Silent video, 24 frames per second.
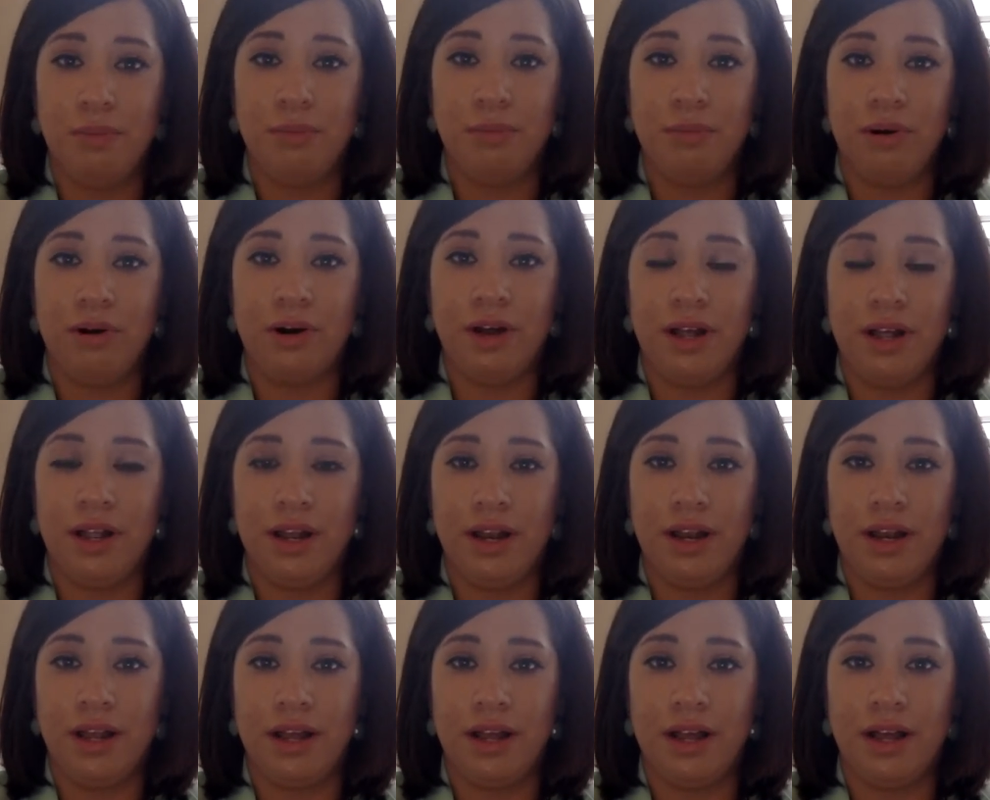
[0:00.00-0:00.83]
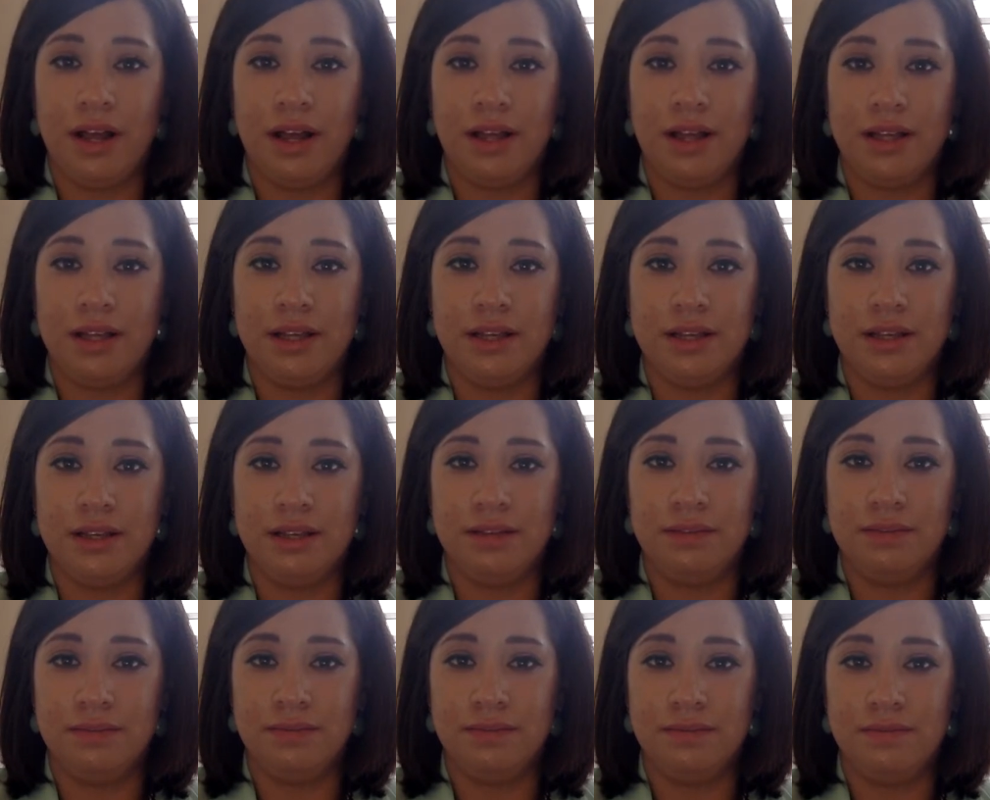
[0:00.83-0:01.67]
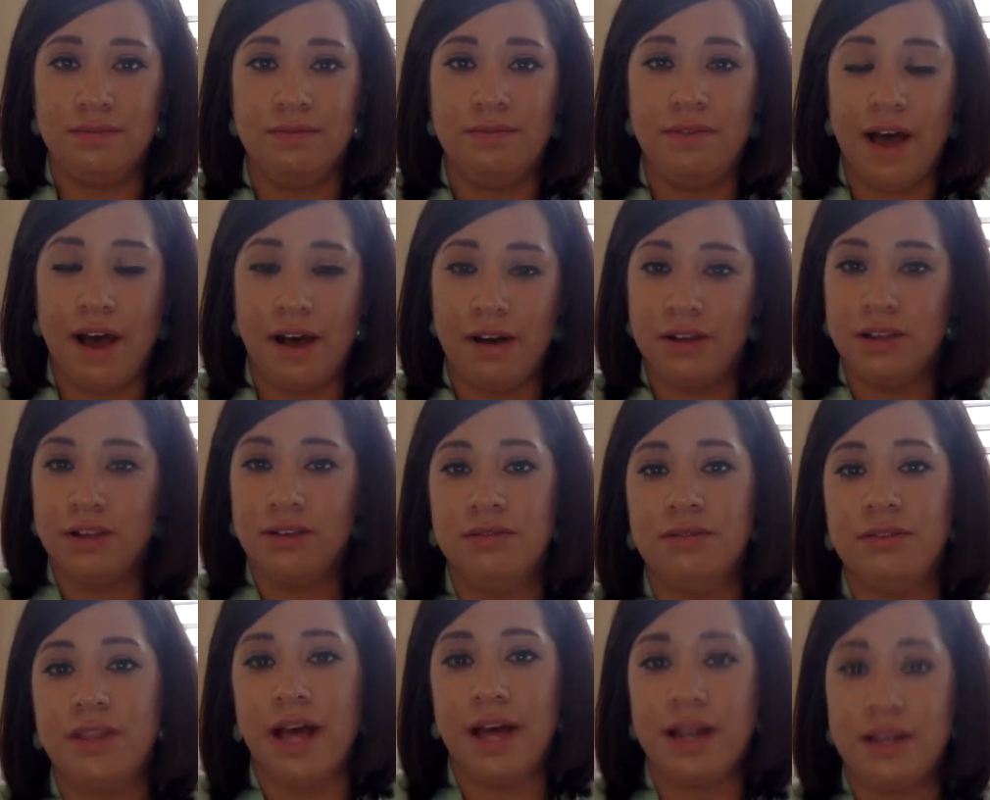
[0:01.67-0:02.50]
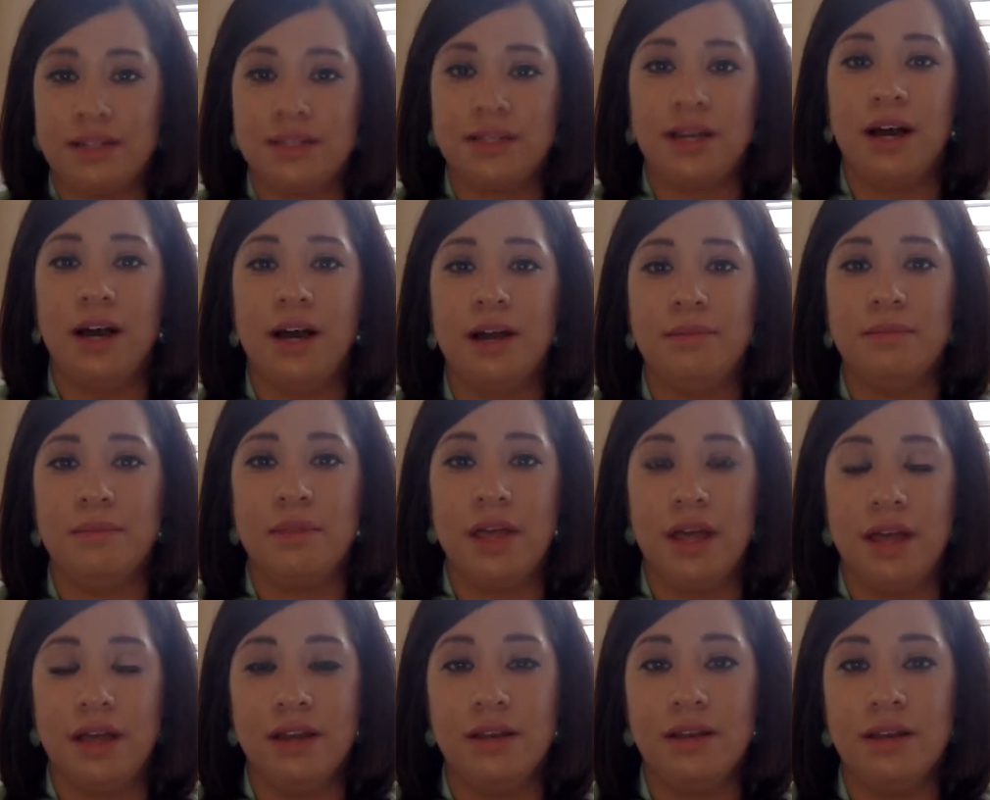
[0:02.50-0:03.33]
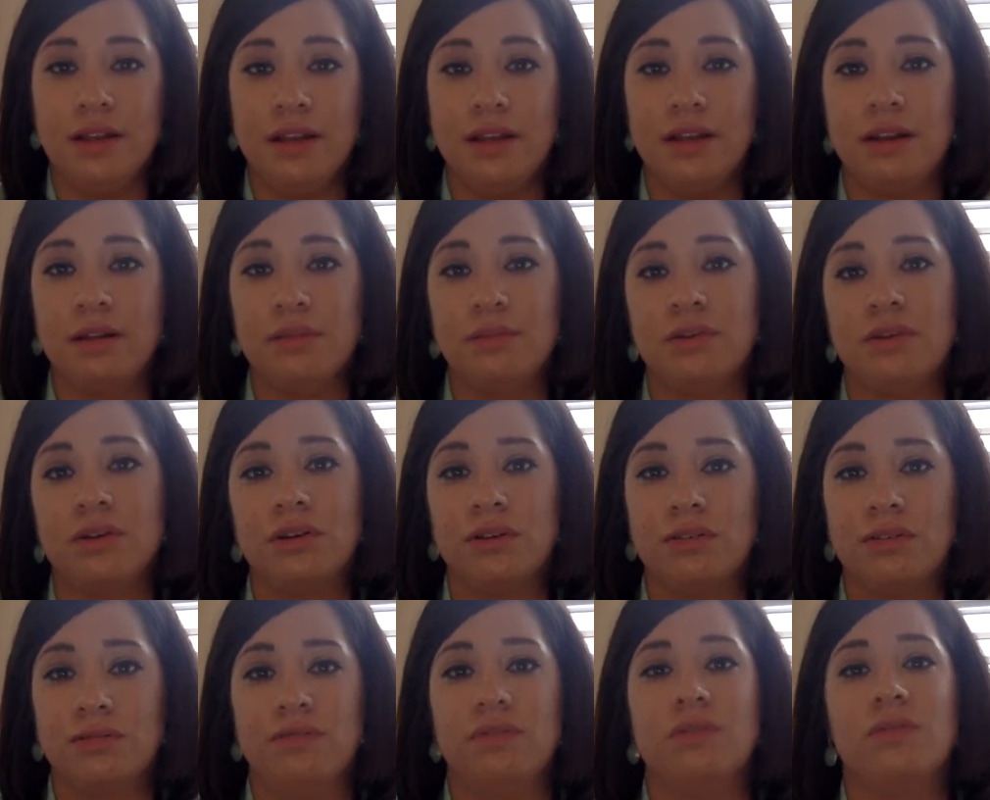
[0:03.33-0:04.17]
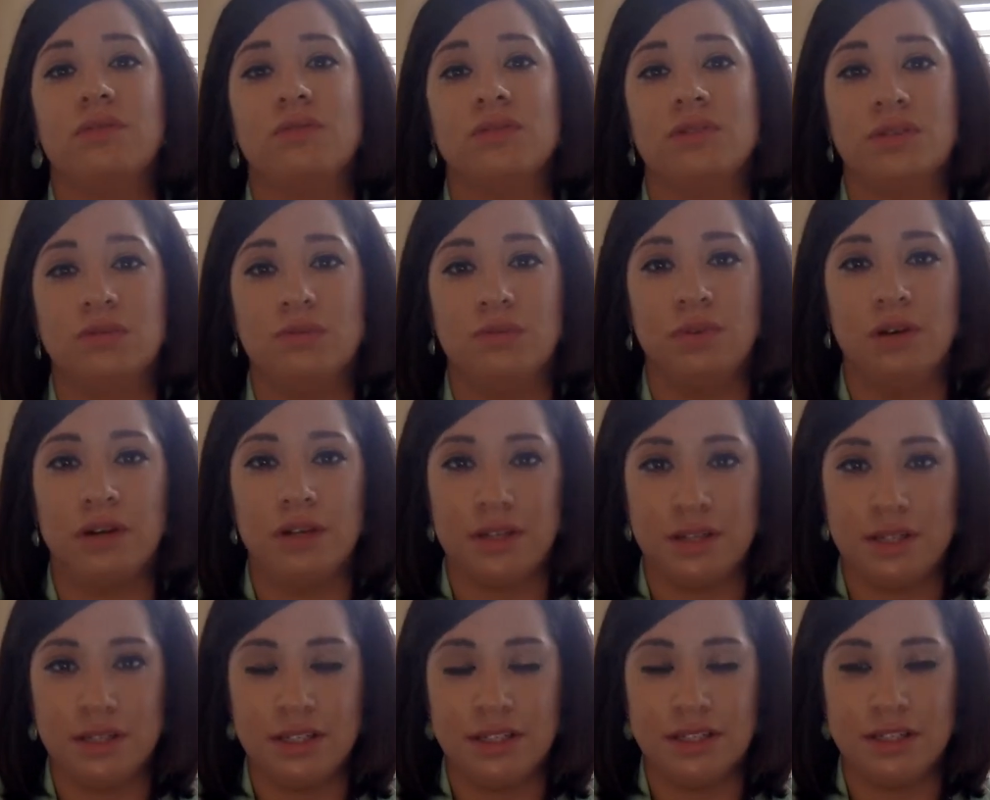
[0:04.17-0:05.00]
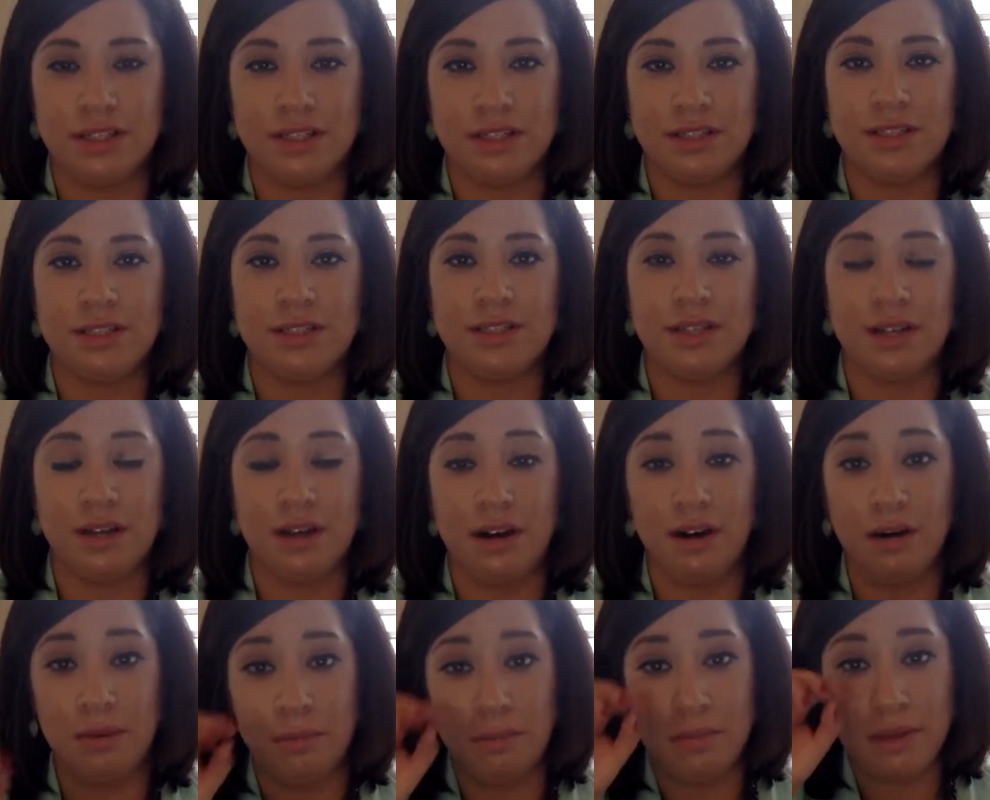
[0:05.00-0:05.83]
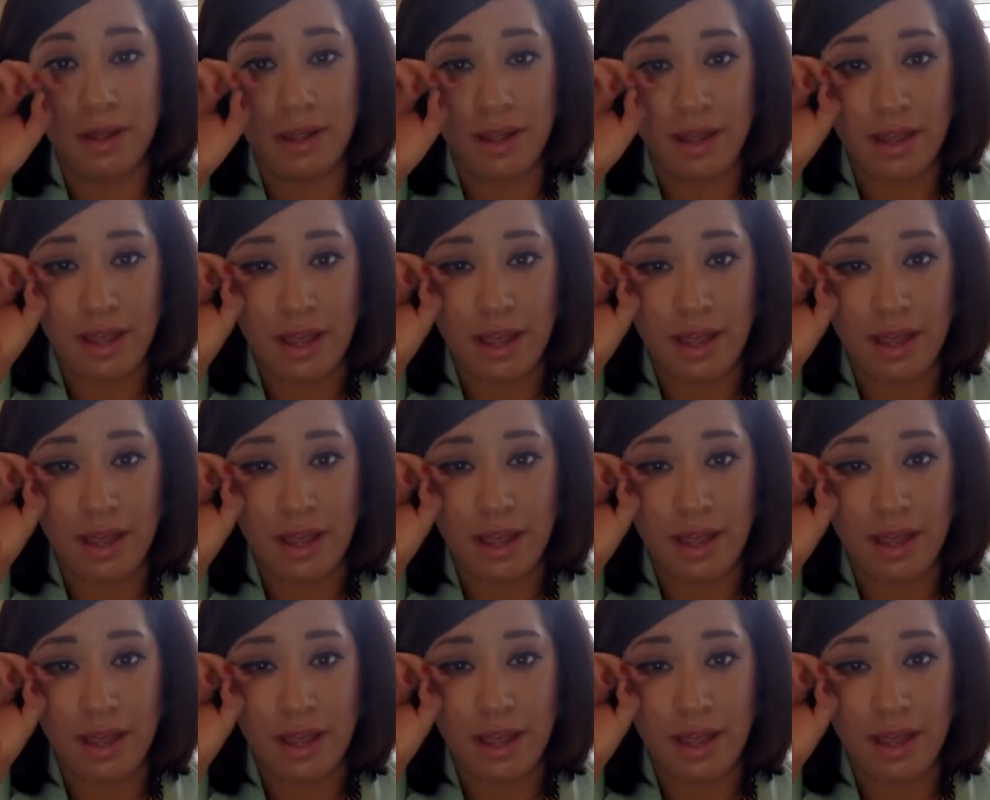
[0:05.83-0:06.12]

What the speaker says: but I value that time then, and I'm looking forward to what is to come,